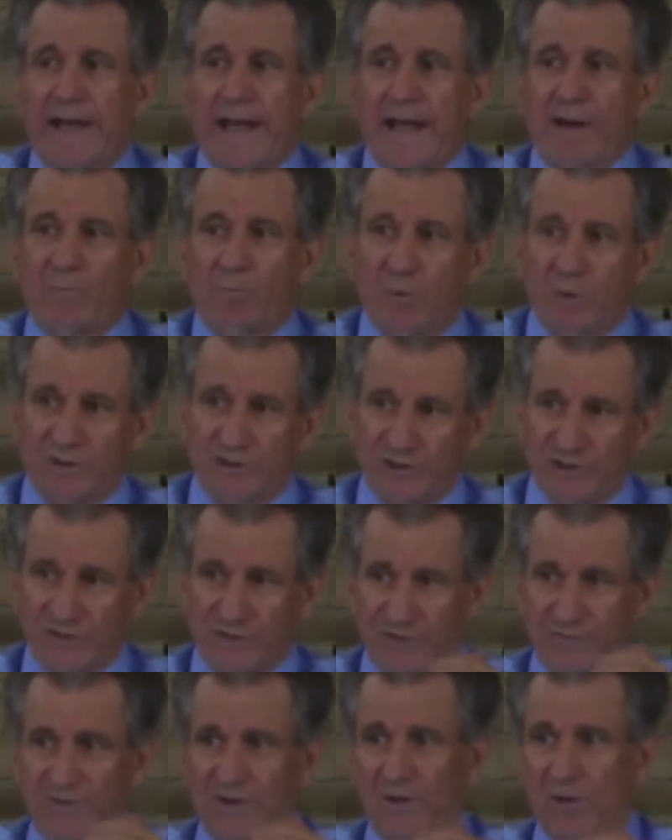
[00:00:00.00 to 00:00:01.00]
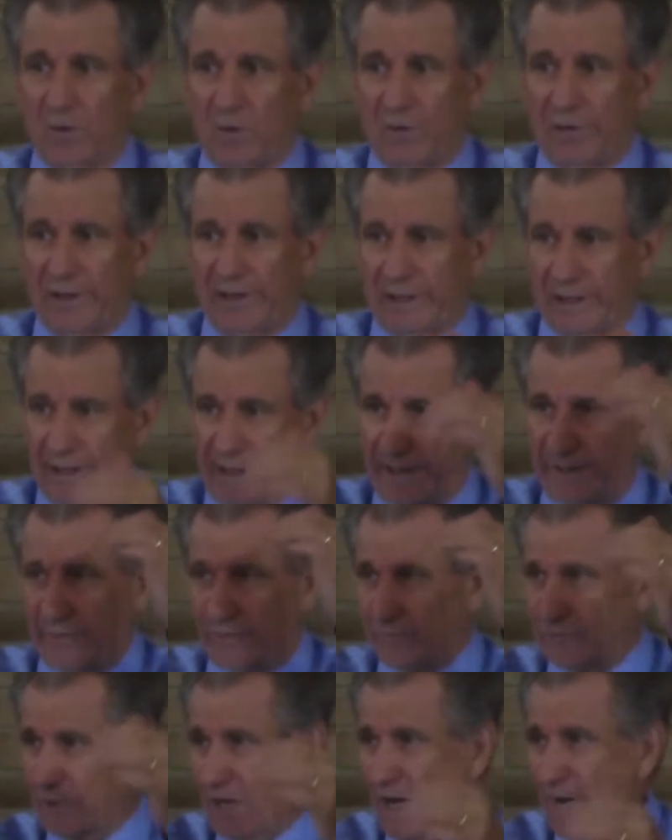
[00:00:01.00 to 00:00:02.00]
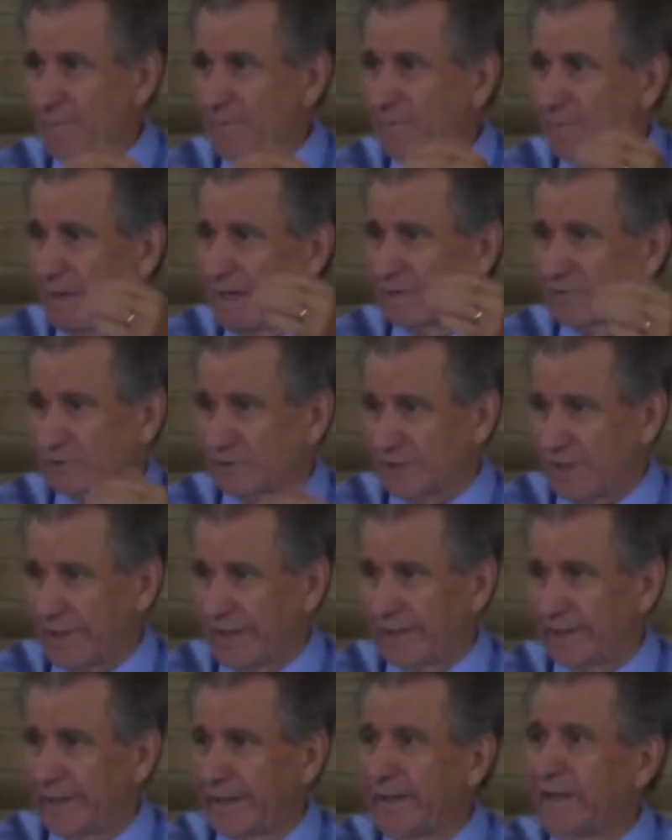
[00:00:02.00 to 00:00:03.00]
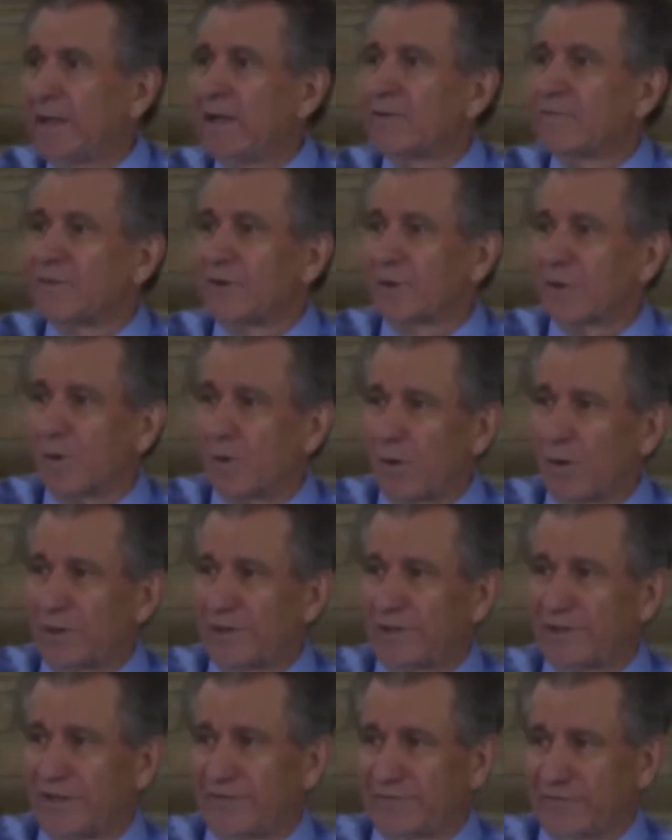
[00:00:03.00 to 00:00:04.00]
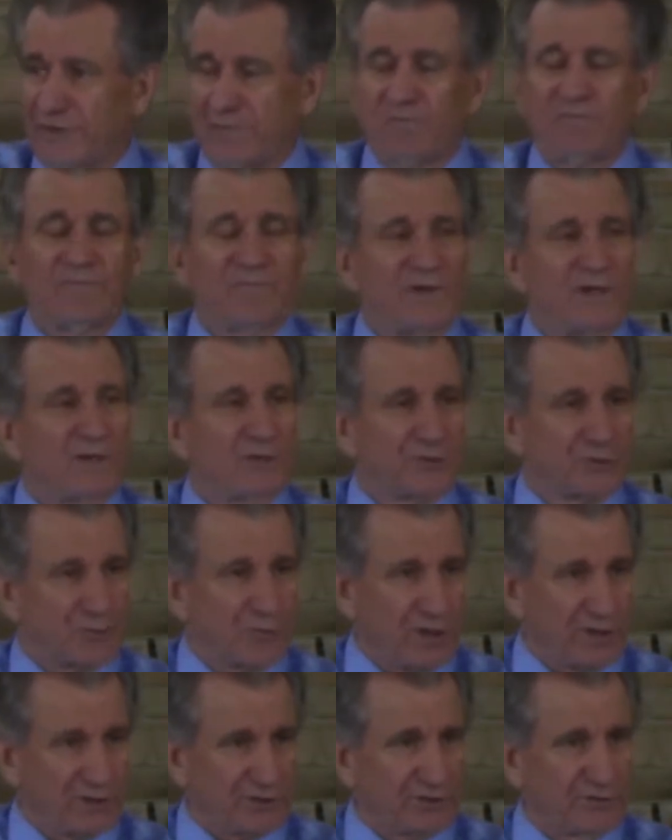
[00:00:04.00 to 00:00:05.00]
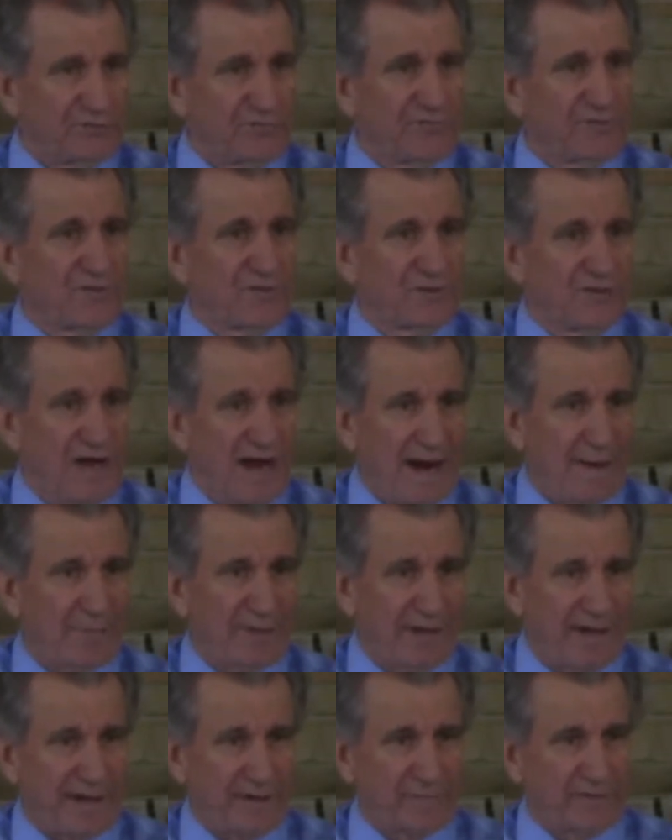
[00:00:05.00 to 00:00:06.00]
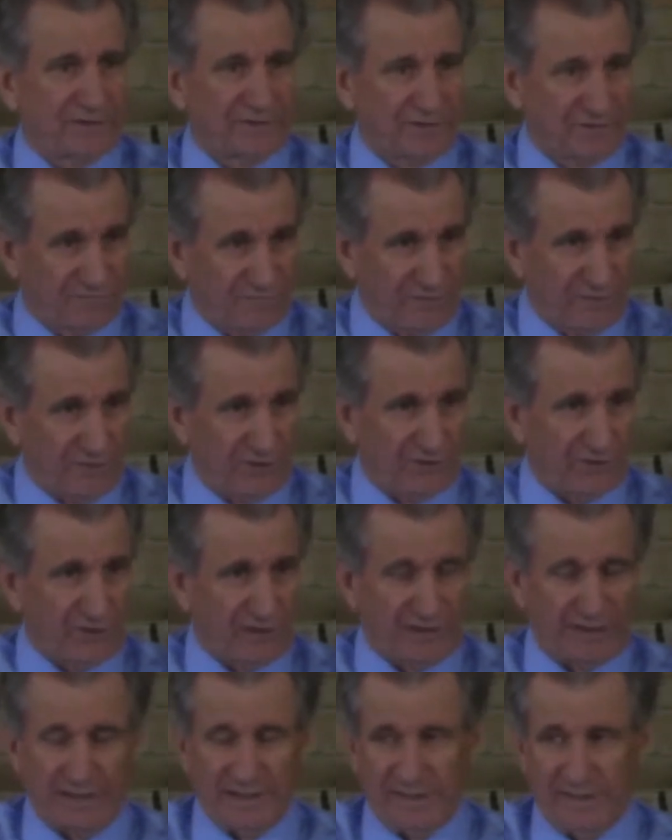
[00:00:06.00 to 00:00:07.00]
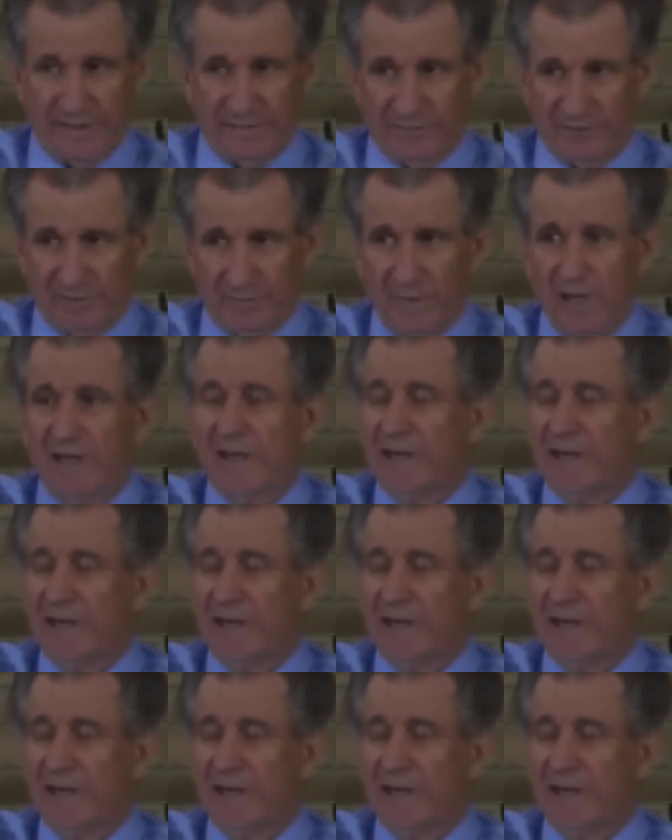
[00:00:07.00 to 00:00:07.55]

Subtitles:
And once he's in the glory cloud on top of Mount Sinai, the Lord gives him the instructions for the tabernacle. That's the first thing he gives him.